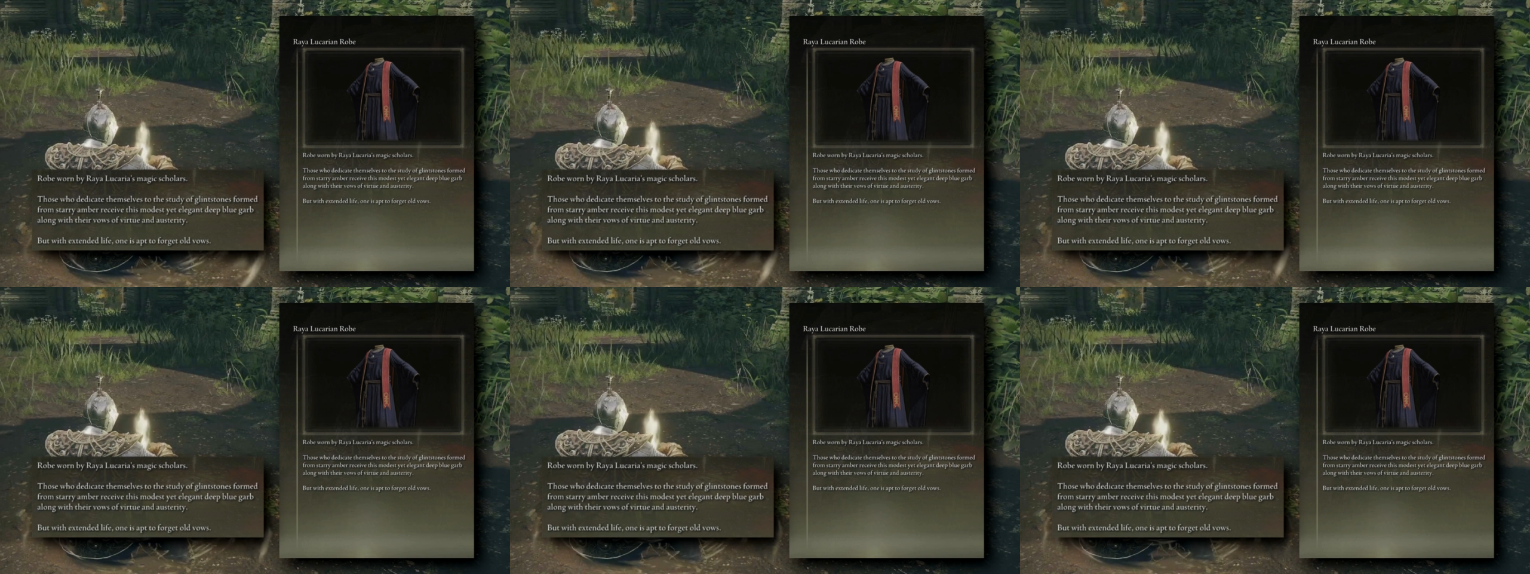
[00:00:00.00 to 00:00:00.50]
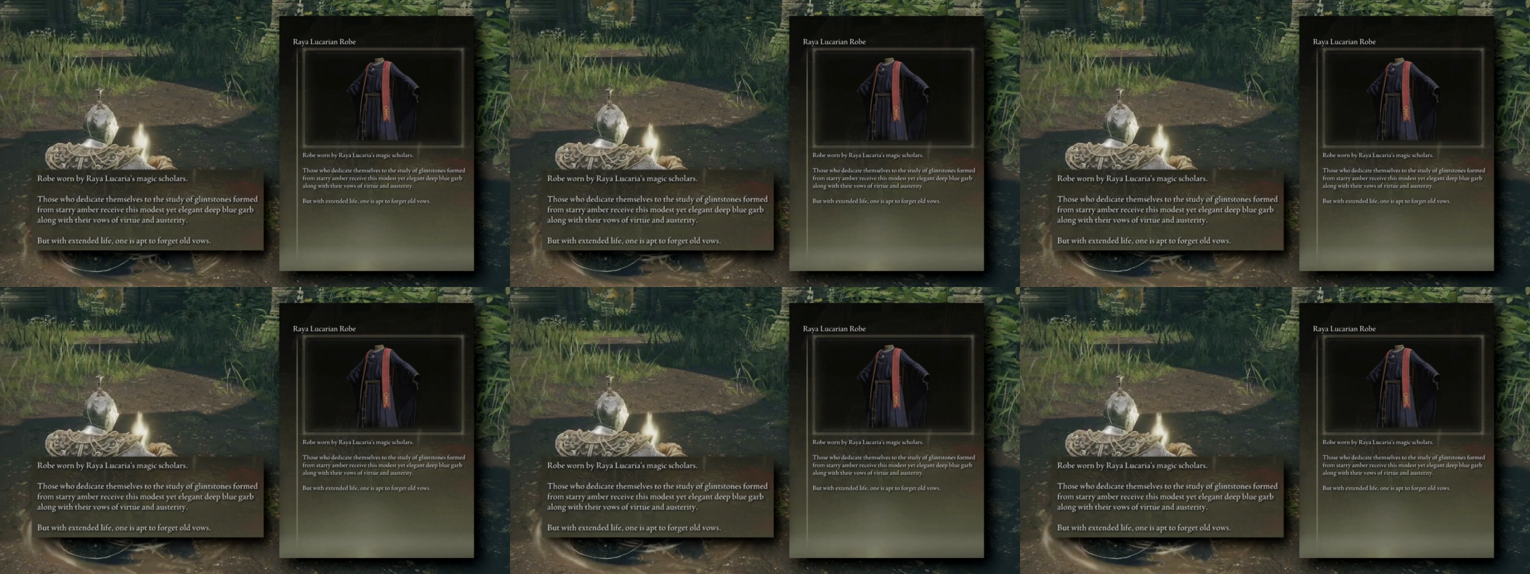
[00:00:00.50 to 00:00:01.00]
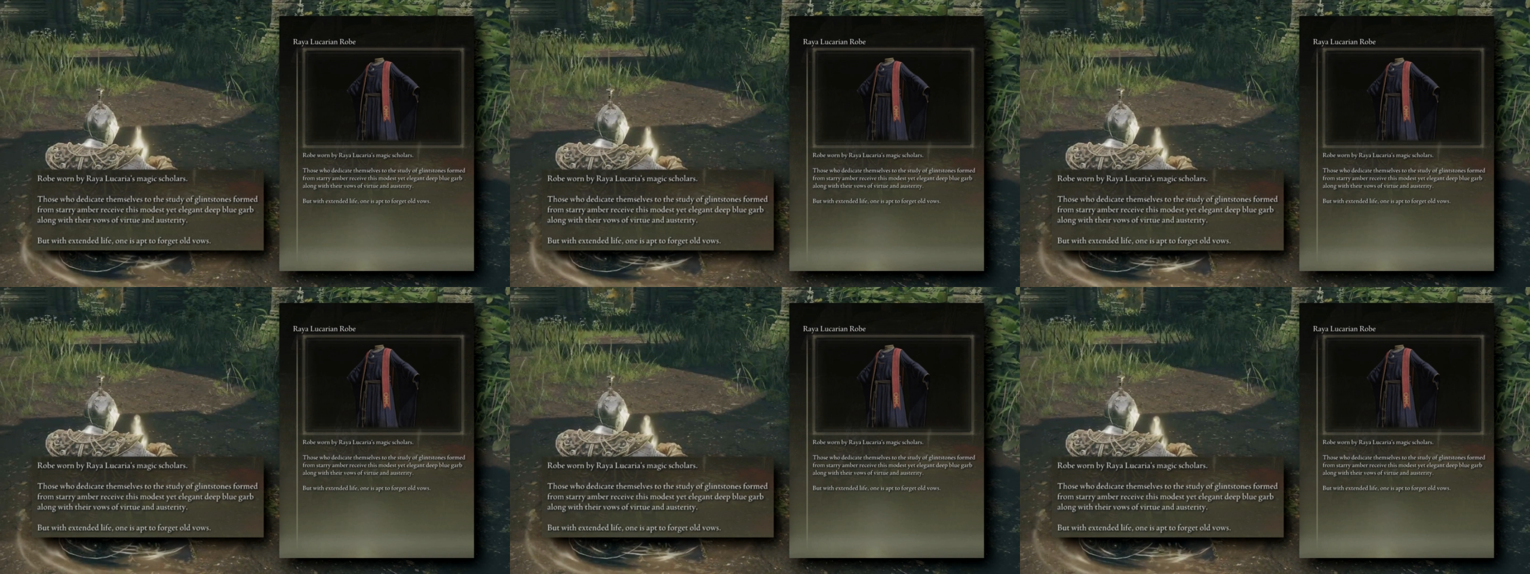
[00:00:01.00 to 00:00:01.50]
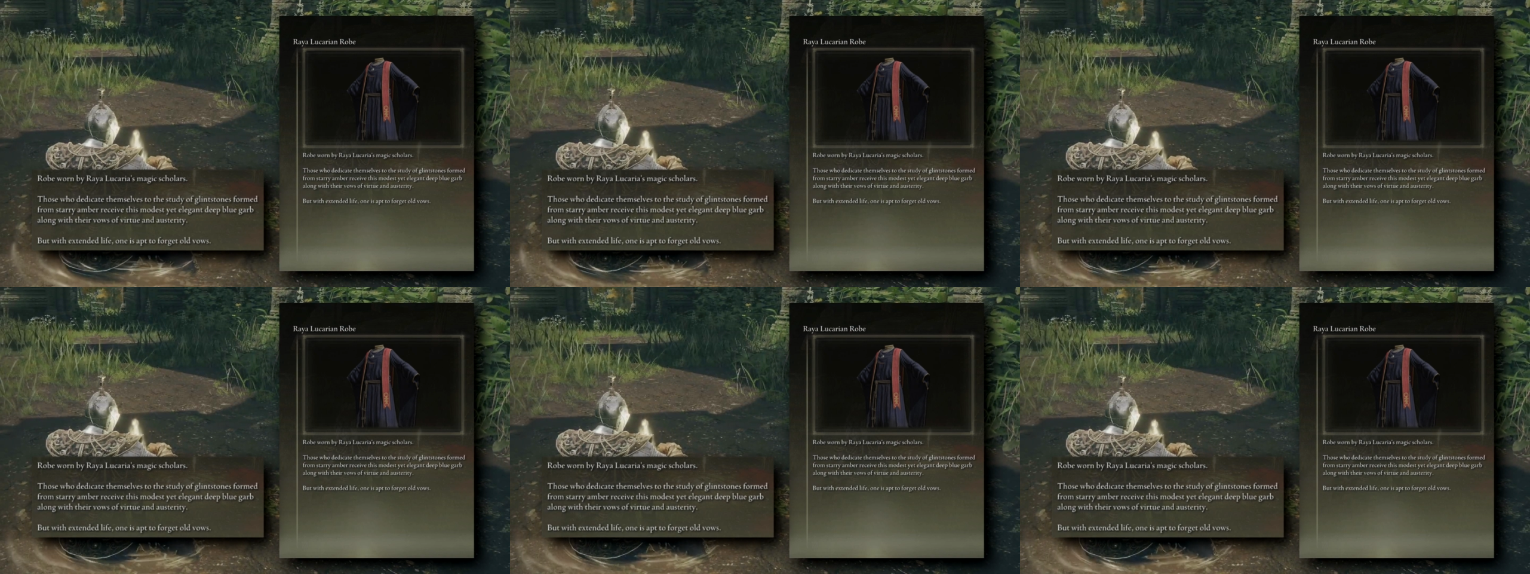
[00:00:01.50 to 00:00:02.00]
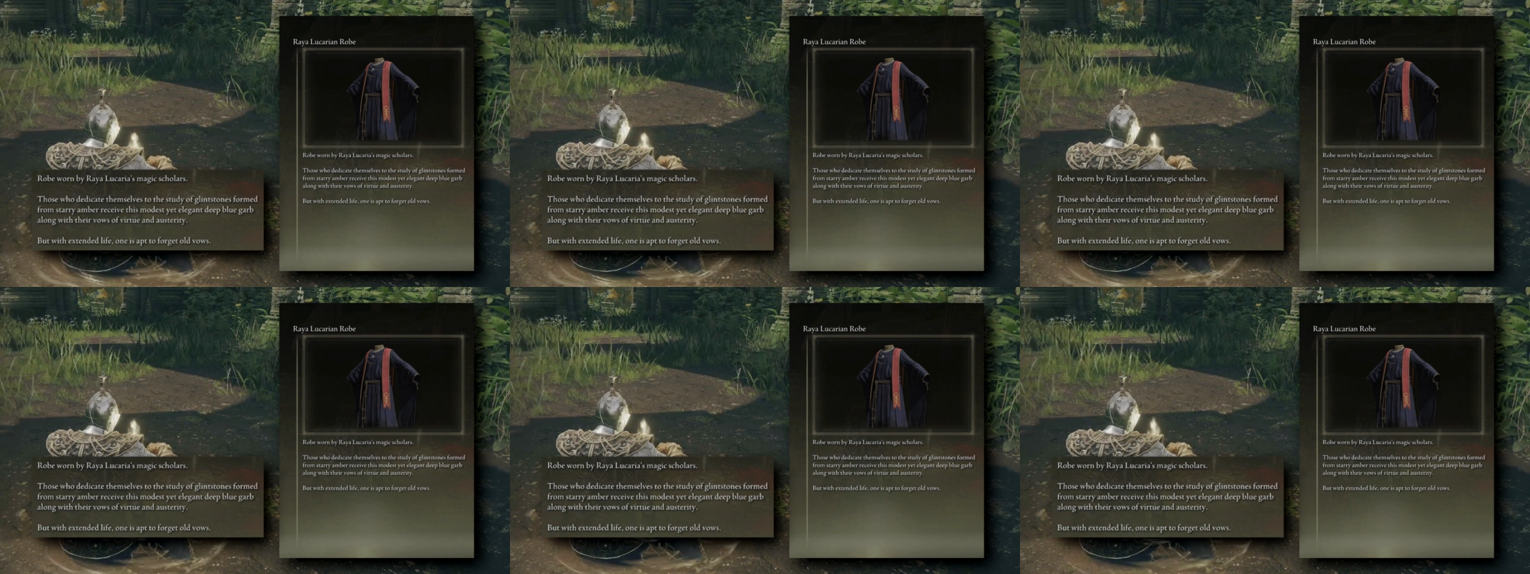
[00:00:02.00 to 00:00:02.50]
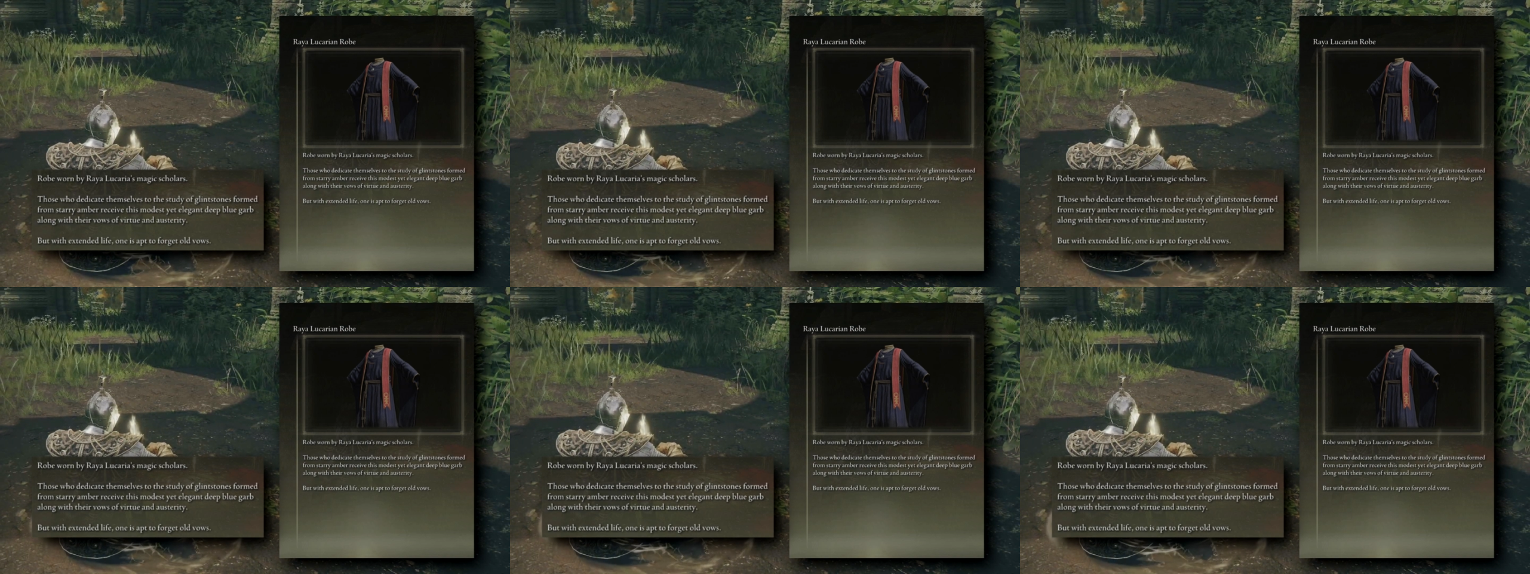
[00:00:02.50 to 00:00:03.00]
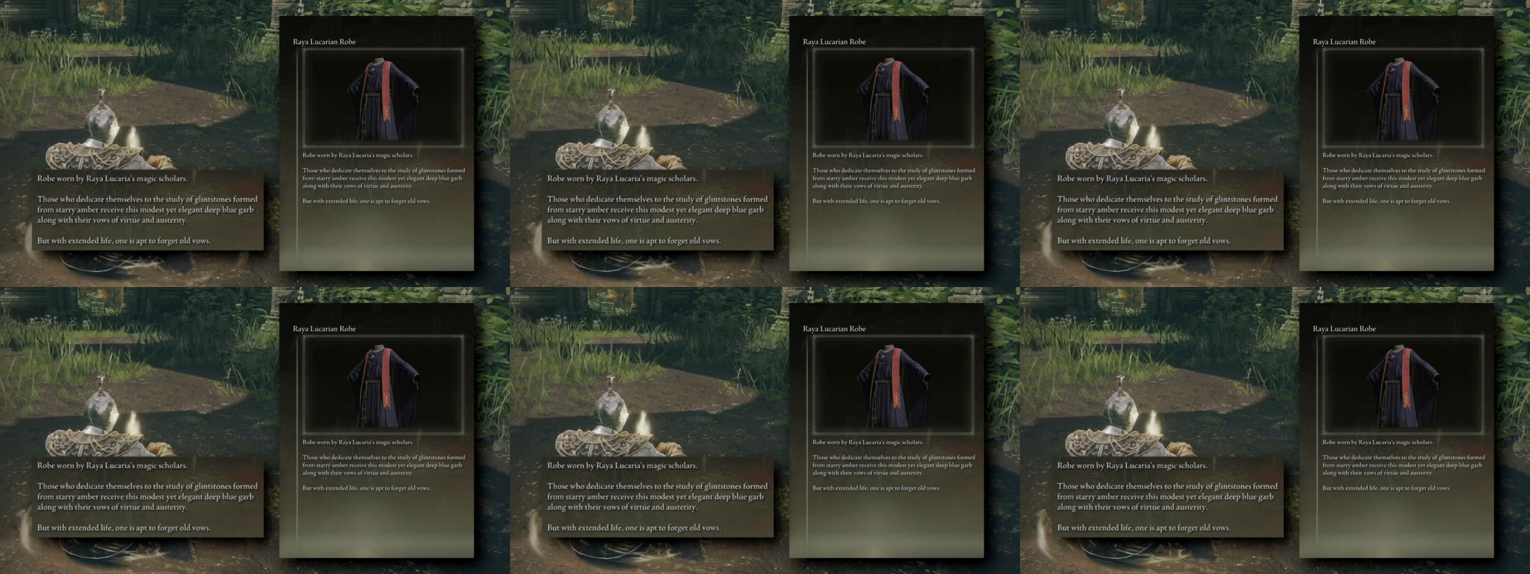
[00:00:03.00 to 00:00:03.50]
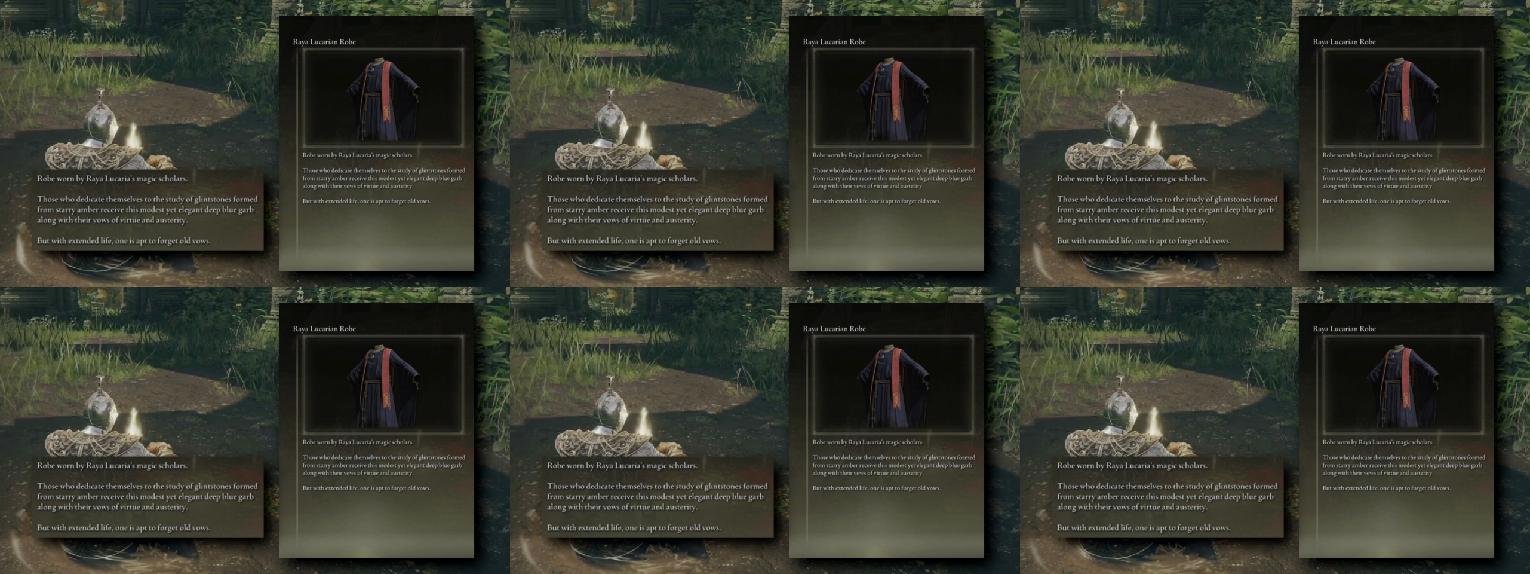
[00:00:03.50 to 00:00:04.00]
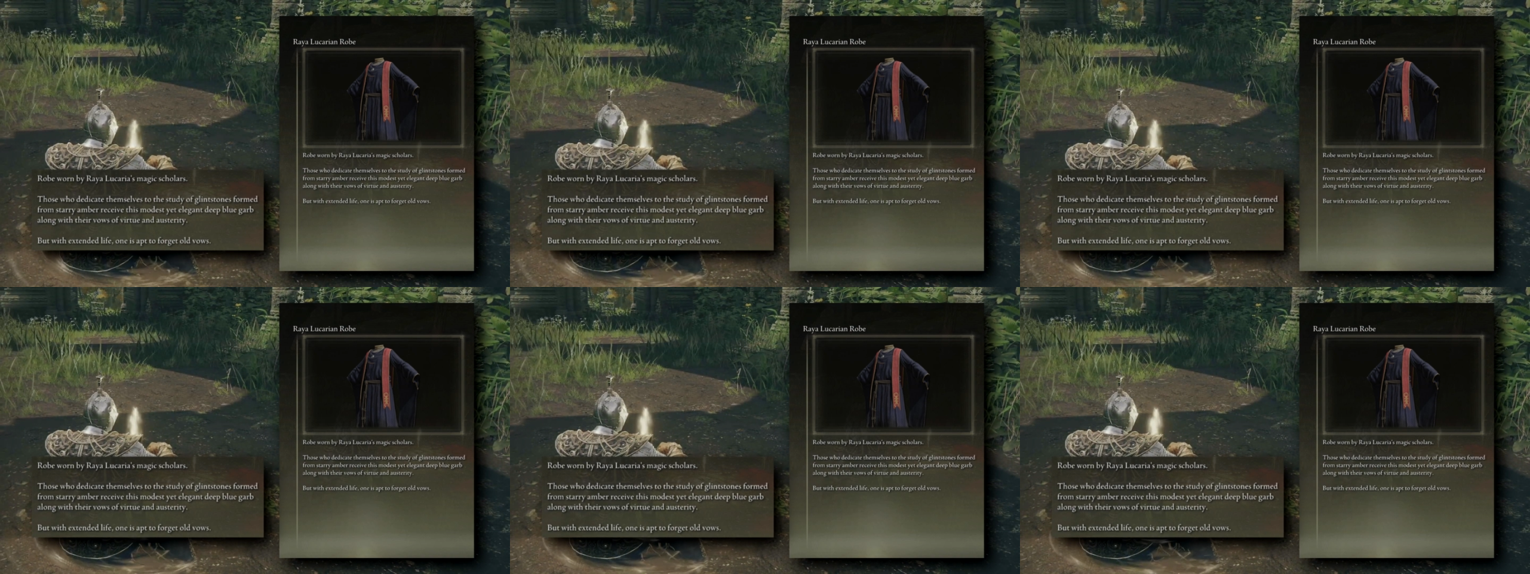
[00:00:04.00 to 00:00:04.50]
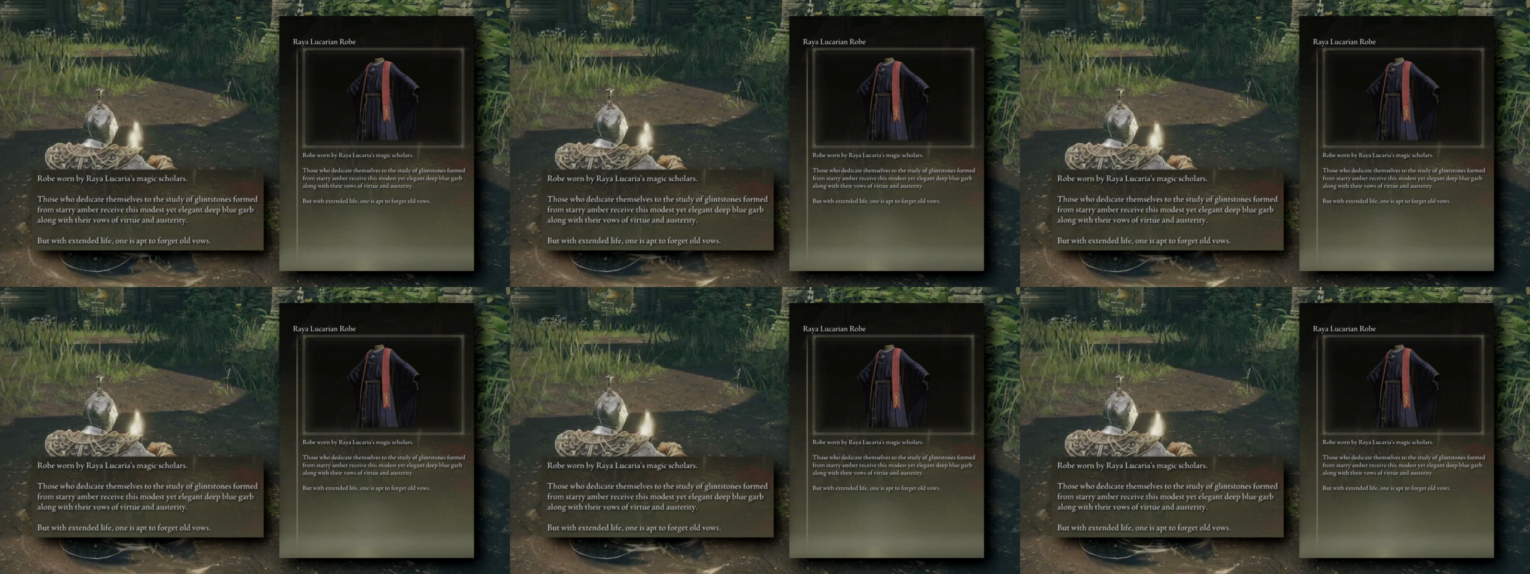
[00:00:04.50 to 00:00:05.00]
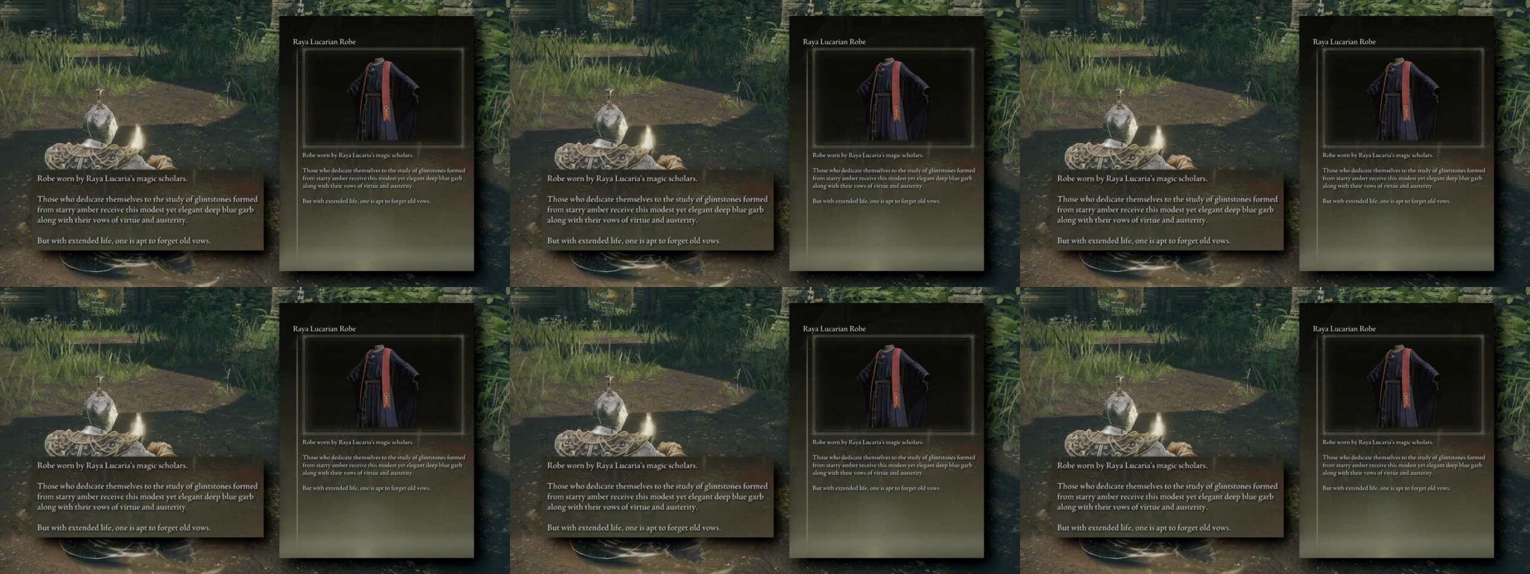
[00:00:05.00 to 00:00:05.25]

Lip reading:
[unreadable: no face in view]